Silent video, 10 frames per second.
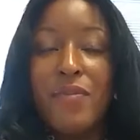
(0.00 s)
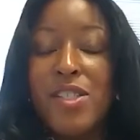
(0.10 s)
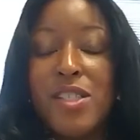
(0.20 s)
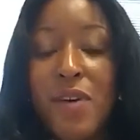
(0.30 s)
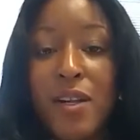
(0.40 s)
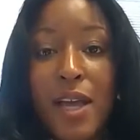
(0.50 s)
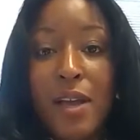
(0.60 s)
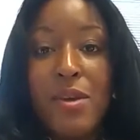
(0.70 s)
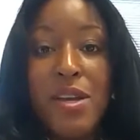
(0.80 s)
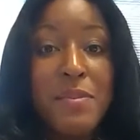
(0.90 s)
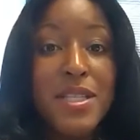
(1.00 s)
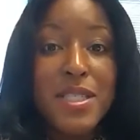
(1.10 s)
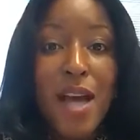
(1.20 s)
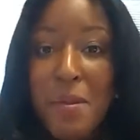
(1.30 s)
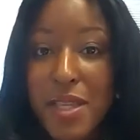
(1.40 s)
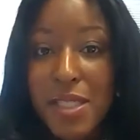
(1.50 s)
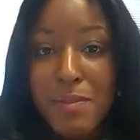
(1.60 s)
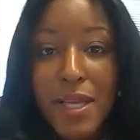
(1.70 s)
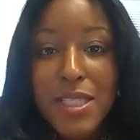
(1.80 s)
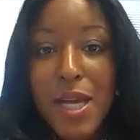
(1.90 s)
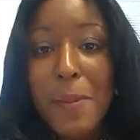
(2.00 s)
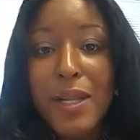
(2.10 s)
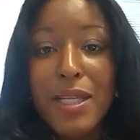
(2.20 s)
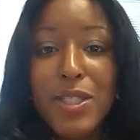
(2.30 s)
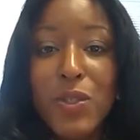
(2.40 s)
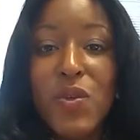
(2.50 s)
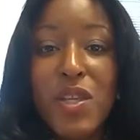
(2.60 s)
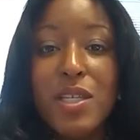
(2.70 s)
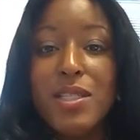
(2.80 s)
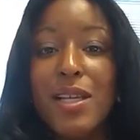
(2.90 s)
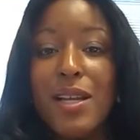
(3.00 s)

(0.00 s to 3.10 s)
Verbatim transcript: I just felt like we could be done with this by summer. Let's do this.